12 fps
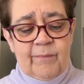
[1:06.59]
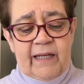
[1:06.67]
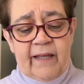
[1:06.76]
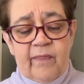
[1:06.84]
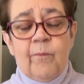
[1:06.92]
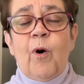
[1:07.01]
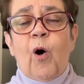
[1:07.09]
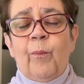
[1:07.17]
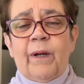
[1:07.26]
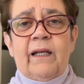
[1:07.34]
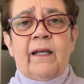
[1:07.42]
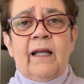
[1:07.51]
in the
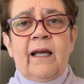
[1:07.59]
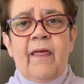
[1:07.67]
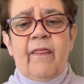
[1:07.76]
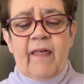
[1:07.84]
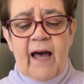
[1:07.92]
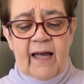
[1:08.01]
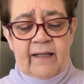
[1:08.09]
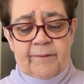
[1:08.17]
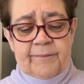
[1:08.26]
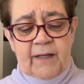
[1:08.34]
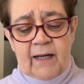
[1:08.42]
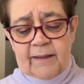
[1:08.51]
moment, that
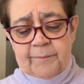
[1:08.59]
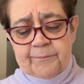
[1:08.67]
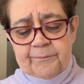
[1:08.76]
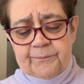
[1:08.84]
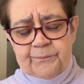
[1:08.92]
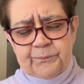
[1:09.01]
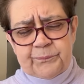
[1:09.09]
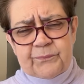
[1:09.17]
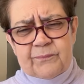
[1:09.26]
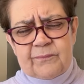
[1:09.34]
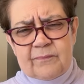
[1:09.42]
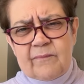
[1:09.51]

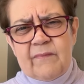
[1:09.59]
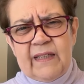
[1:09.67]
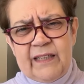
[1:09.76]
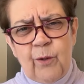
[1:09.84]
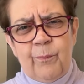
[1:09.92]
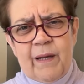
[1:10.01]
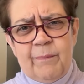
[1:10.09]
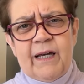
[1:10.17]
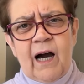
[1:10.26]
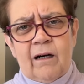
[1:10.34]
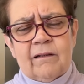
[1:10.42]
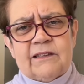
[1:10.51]
you know, maybe
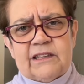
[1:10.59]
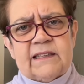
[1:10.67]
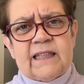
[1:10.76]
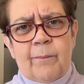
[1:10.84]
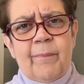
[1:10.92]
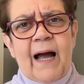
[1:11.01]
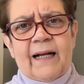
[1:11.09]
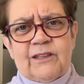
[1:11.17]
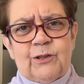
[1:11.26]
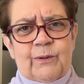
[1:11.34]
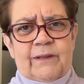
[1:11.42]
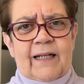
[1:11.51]
I'll just come back
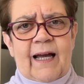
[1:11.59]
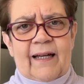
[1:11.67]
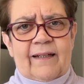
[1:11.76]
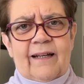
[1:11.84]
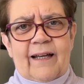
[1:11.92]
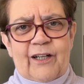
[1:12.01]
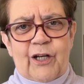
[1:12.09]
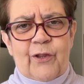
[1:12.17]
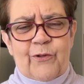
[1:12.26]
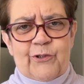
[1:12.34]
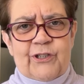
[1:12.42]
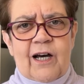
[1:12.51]
to it at
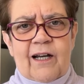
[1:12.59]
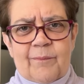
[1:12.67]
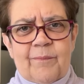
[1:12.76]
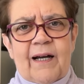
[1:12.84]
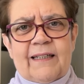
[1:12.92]
another time.